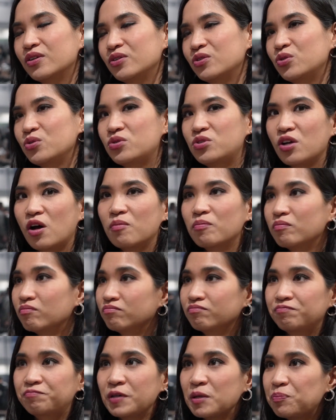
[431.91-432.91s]
to
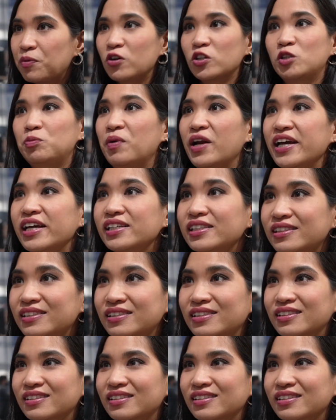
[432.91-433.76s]
some people's place.